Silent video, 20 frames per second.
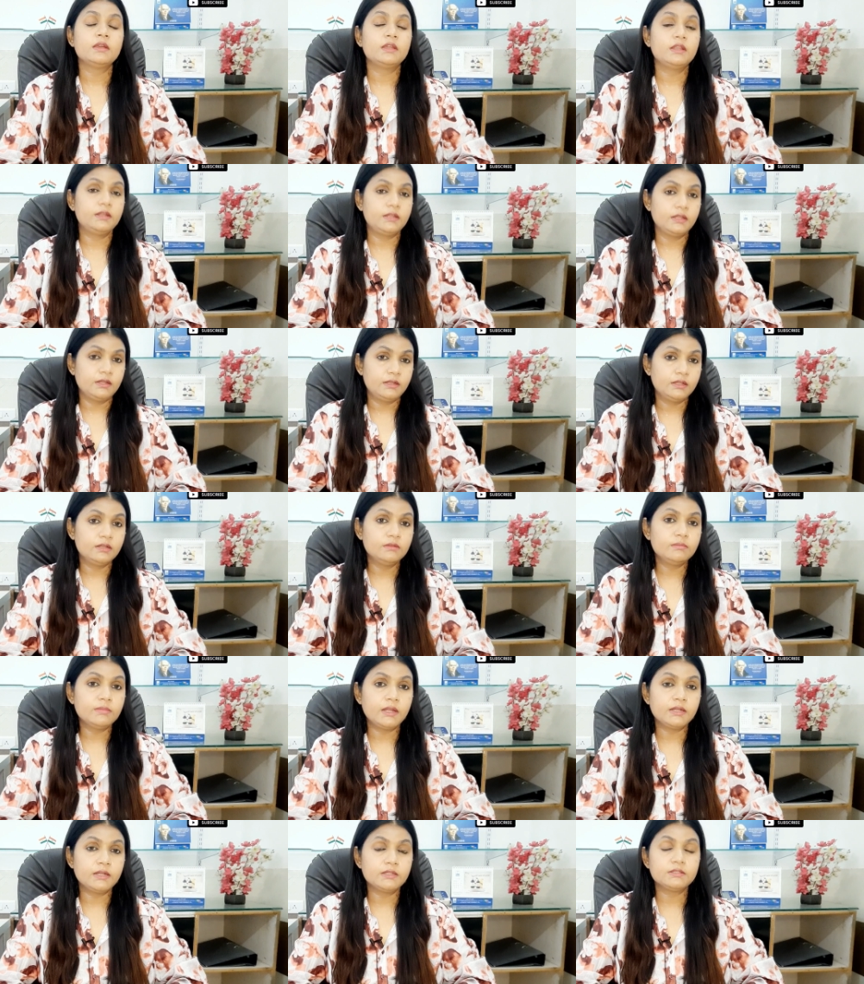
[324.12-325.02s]
internal
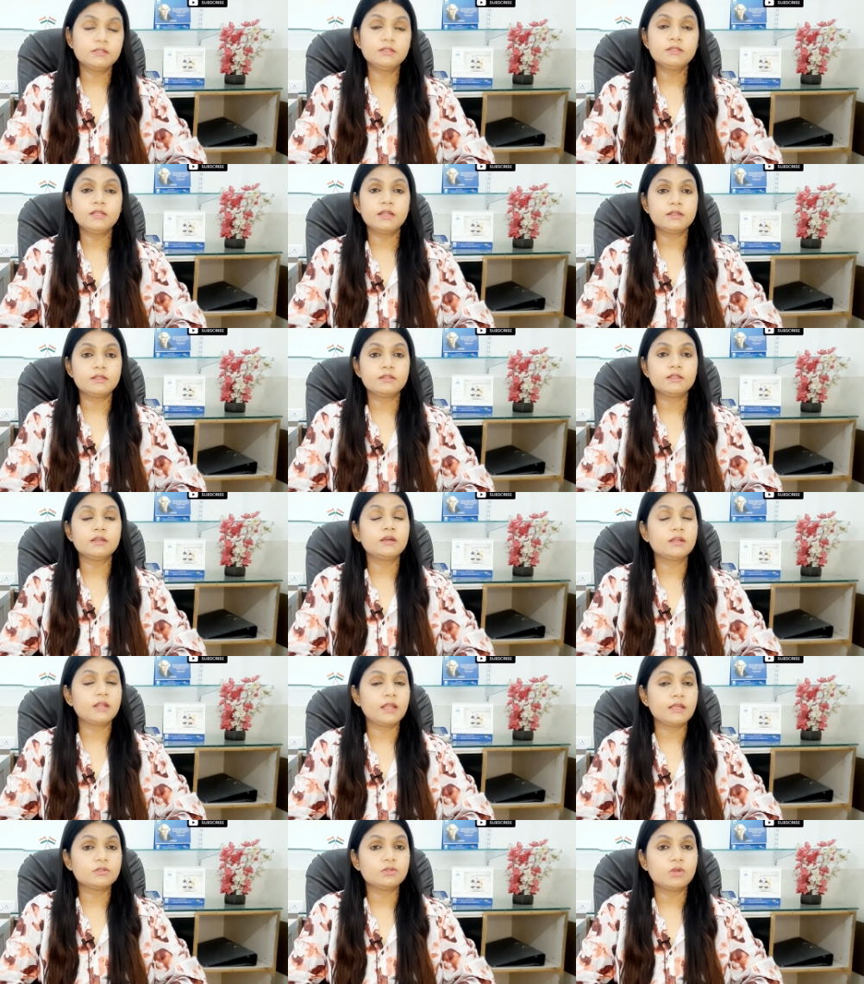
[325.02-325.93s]
medicine, that is the
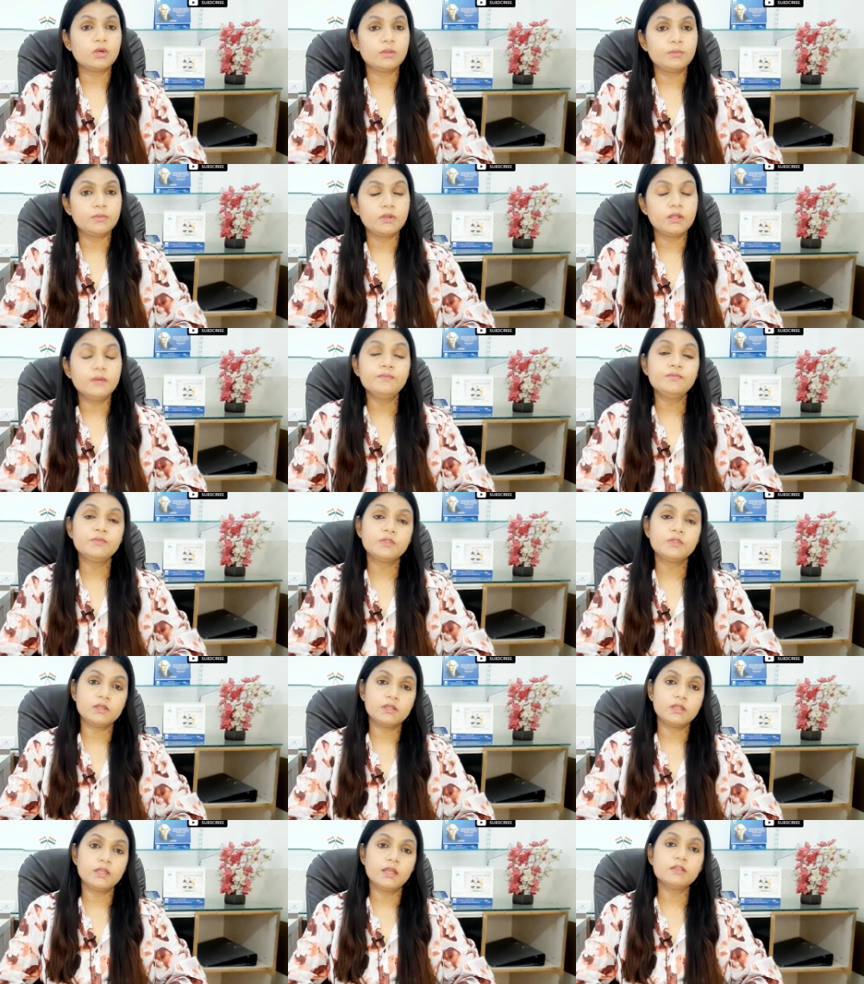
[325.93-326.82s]
chrysorbinum
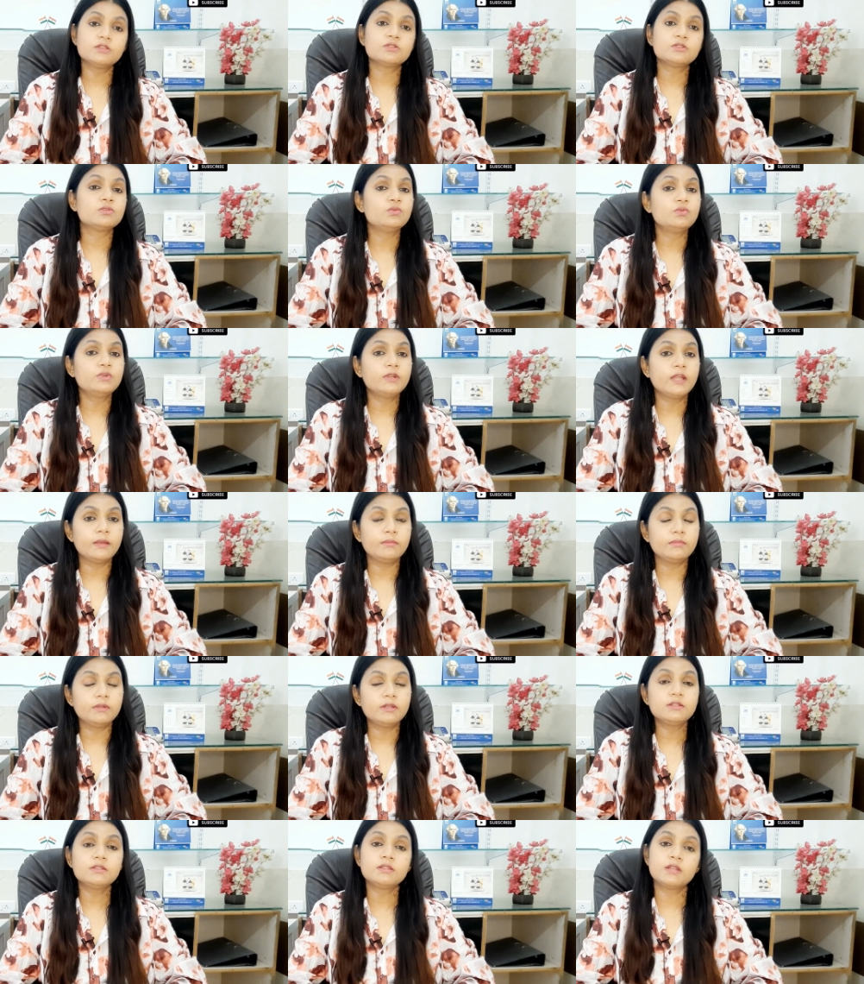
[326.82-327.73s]
3x 2
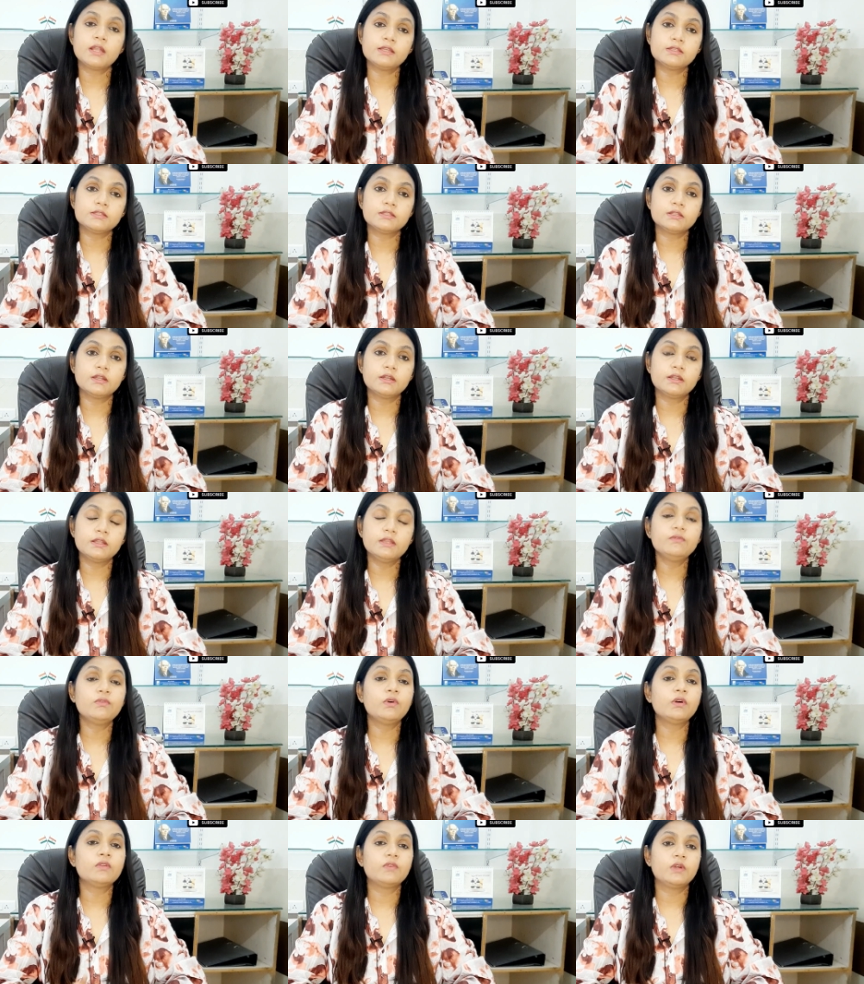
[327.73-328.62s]
tablets thrice in a day
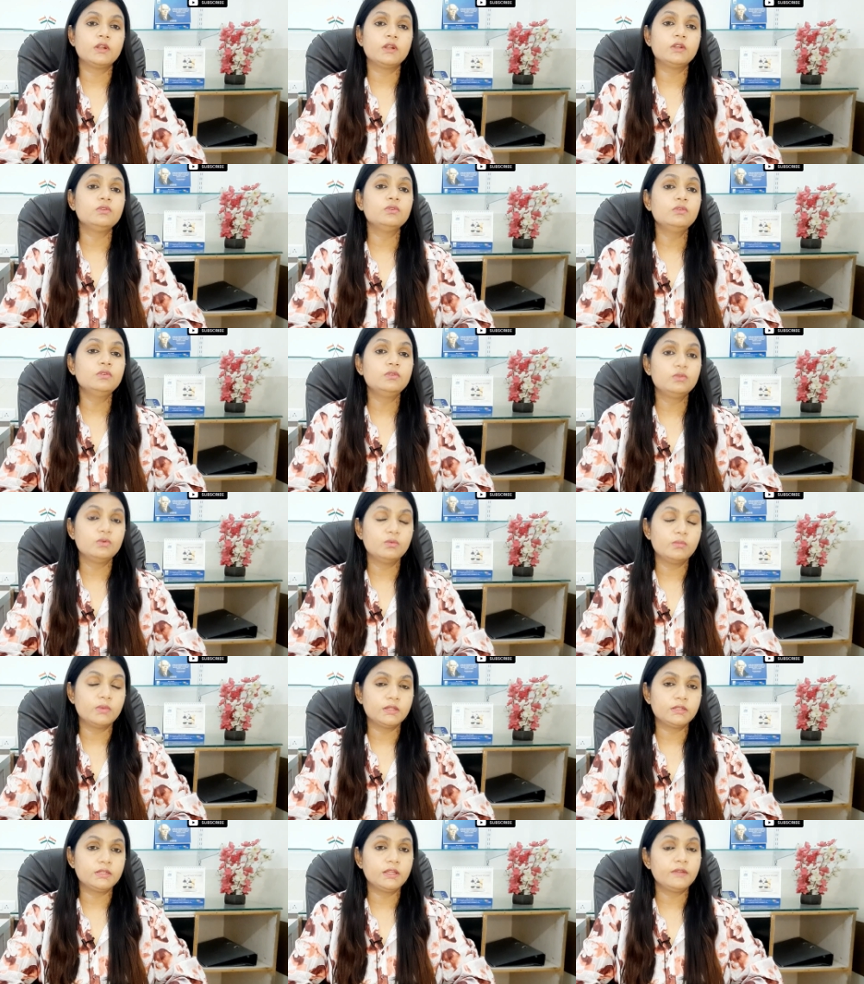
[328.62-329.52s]
for 1 to 2
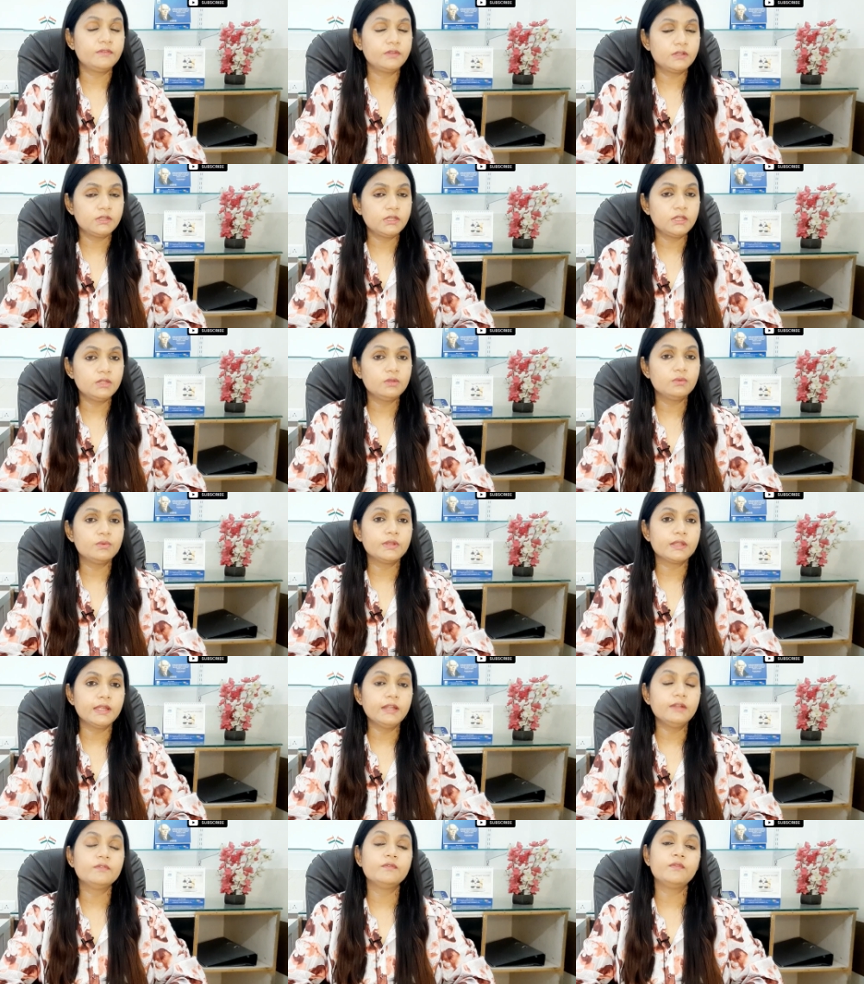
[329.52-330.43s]
months. Definitely you will
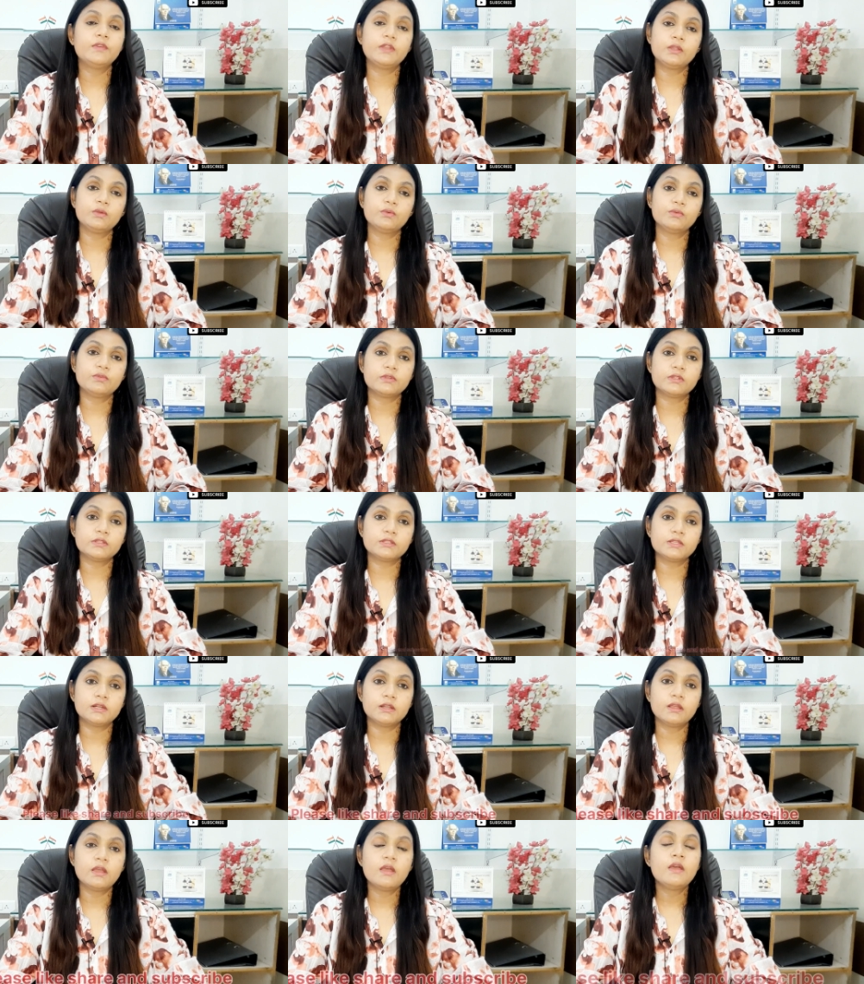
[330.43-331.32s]
get very good
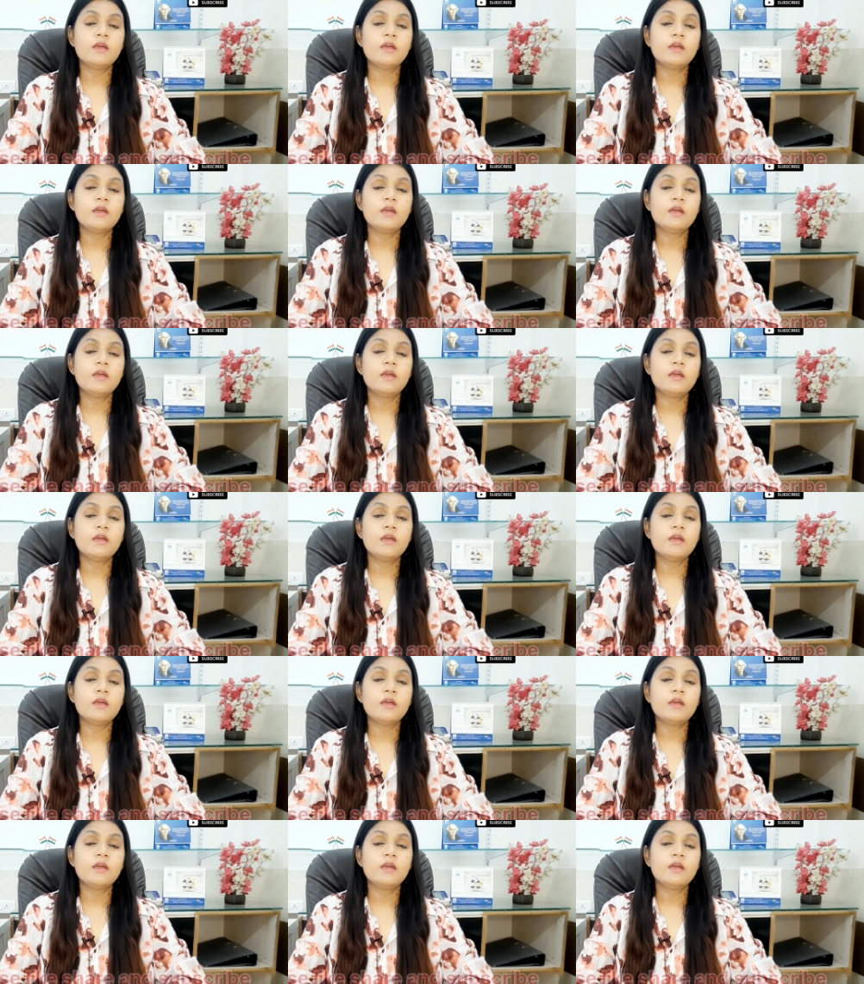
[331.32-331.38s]
result.